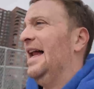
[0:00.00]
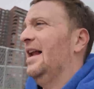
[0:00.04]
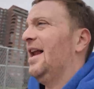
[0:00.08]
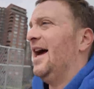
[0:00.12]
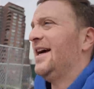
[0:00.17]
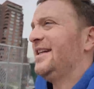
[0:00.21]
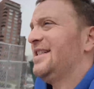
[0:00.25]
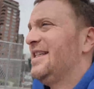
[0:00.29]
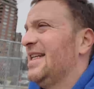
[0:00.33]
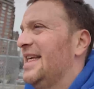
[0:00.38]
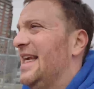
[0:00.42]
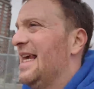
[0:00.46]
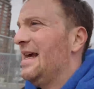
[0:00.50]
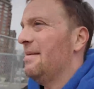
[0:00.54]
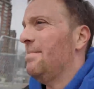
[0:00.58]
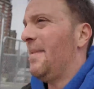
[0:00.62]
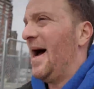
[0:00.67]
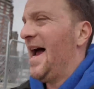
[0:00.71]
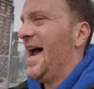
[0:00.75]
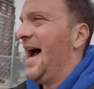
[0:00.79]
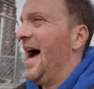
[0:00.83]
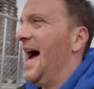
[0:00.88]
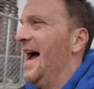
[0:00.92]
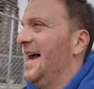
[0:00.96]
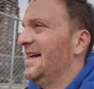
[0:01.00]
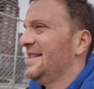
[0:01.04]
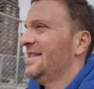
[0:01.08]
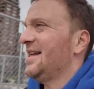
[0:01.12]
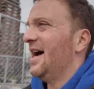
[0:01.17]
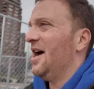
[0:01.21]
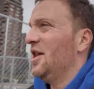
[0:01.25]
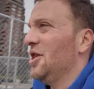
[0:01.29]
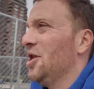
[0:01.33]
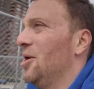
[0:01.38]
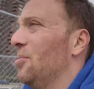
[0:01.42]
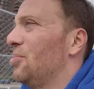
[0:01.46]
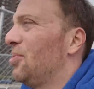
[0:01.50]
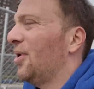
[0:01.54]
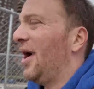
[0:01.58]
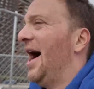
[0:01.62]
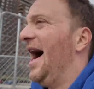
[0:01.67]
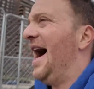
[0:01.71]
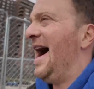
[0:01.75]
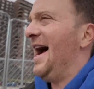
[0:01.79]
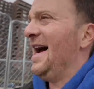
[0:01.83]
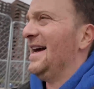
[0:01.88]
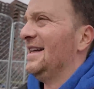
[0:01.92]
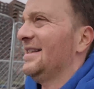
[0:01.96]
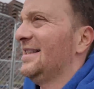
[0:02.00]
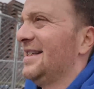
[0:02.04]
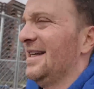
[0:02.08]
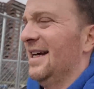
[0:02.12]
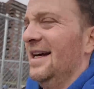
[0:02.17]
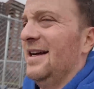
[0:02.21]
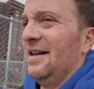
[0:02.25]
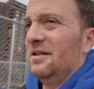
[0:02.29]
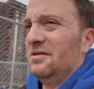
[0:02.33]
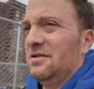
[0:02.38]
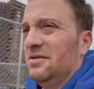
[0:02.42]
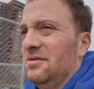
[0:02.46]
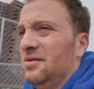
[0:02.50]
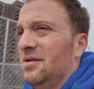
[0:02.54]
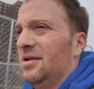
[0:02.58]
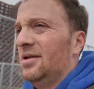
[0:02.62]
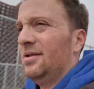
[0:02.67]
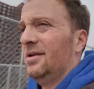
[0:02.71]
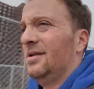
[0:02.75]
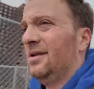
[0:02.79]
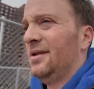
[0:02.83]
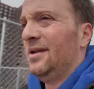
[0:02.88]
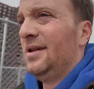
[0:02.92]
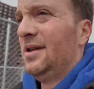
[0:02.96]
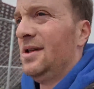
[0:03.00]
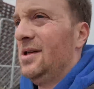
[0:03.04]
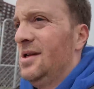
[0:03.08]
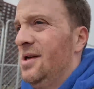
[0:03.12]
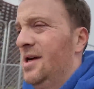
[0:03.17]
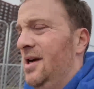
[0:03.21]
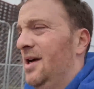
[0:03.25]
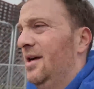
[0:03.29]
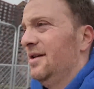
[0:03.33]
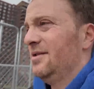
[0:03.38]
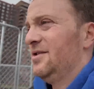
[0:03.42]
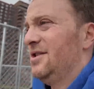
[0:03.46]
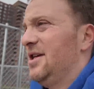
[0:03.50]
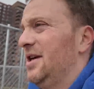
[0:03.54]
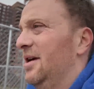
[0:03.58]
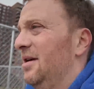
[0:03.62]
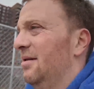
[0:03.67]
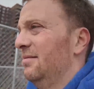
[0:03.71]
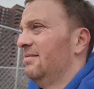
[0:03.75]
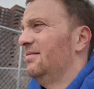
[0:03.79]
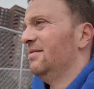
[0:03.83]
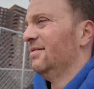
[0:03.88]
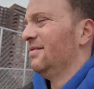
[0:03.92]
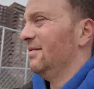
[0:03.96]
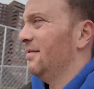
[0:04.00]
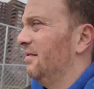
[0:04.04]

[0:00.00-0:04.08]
I like to keep my eyes on the prize and to